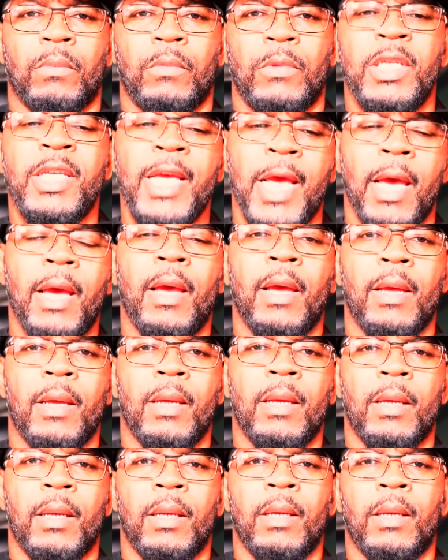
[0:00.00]
Yeah,
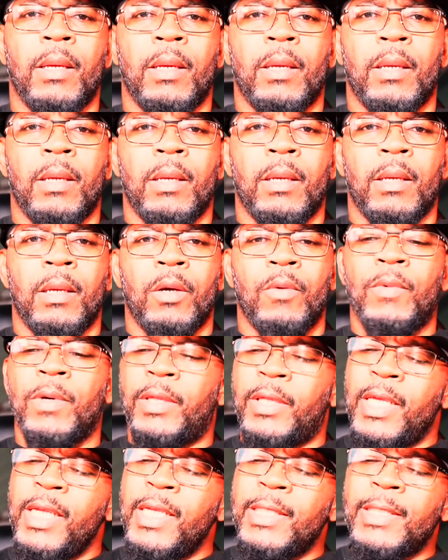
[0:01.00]
when
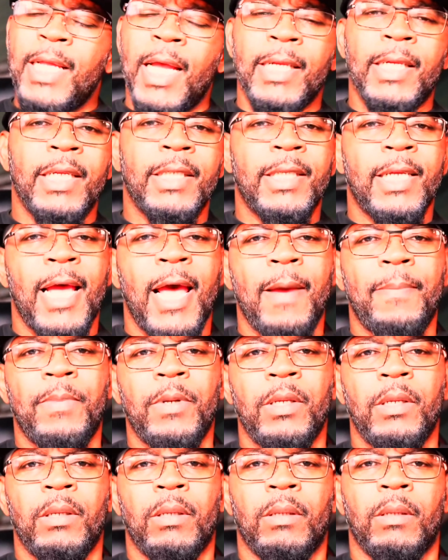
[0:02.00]
things like this are
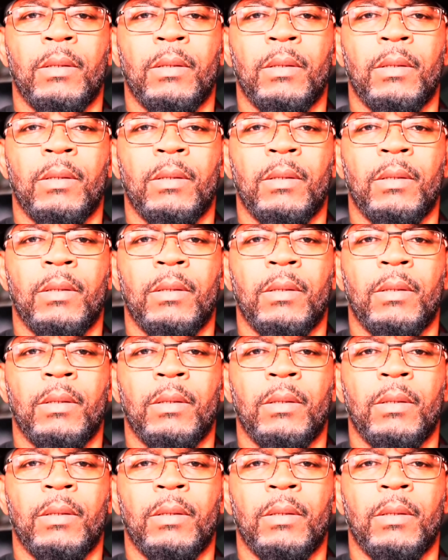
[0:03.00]
happening,